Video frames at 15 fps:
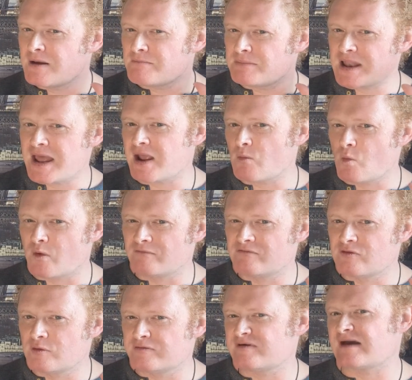playing one
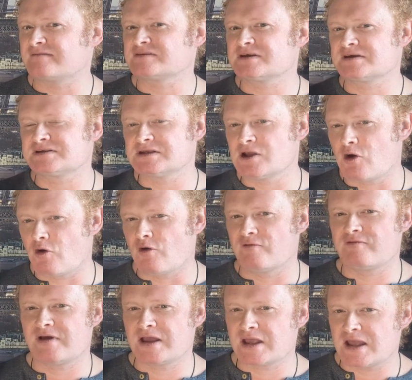form of advertising
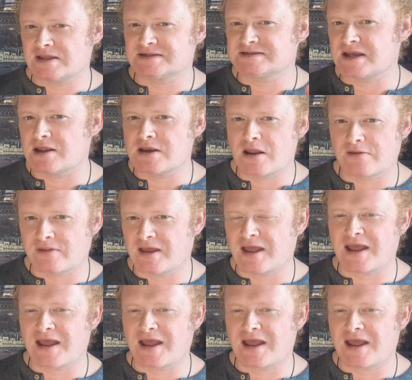off against another